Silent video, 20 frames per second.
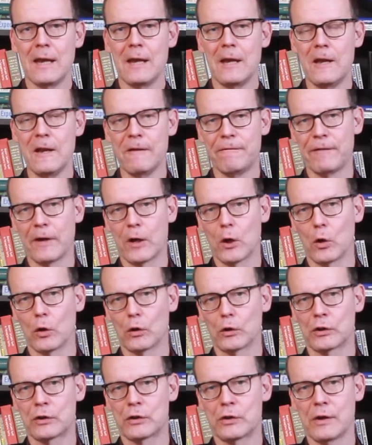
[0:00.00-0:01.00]

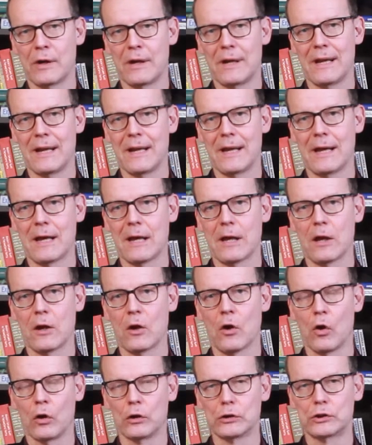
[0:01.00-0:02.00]
difficultness
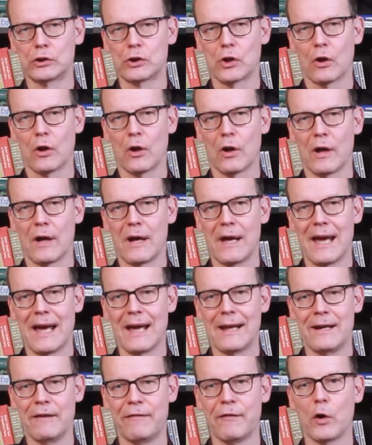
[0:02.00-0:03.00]
control,
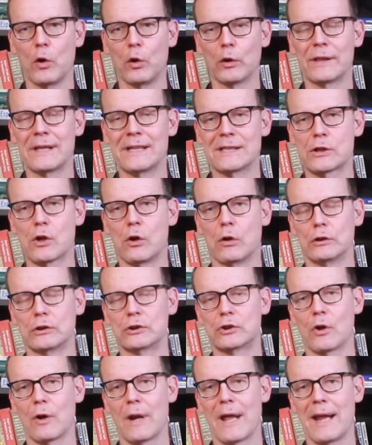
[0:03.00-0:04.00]

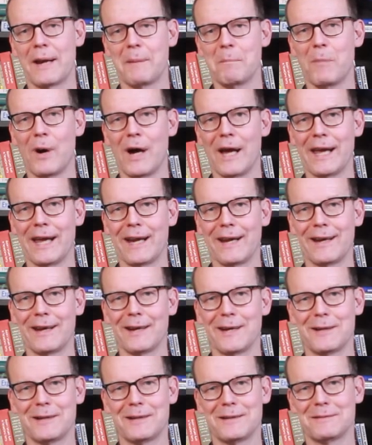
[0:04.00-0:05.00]
and
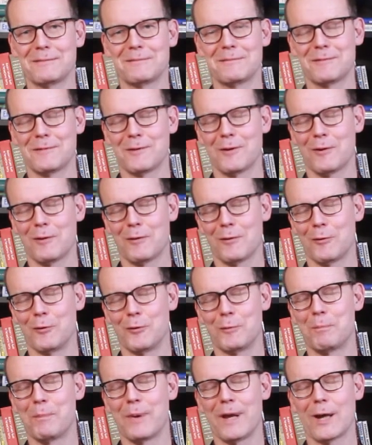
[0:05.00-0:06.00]
Bayern
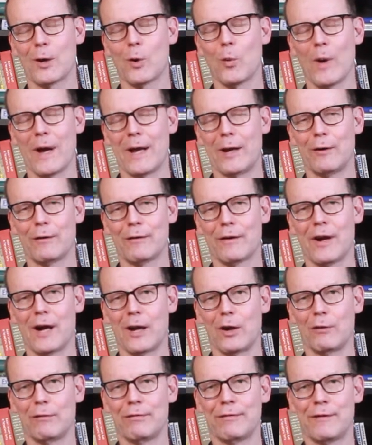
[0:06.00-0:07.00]
could be kind
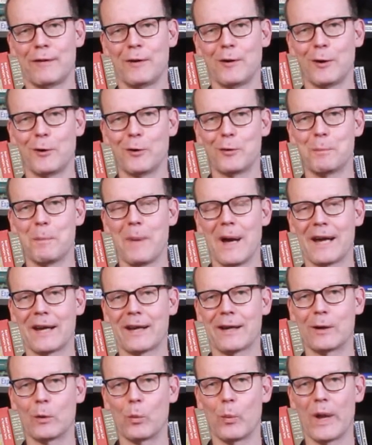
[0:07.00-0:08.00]
of good
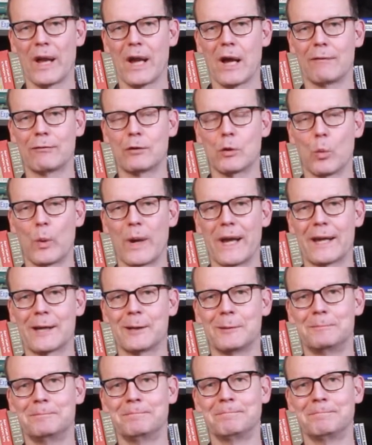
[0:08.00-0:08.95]
banker week after week.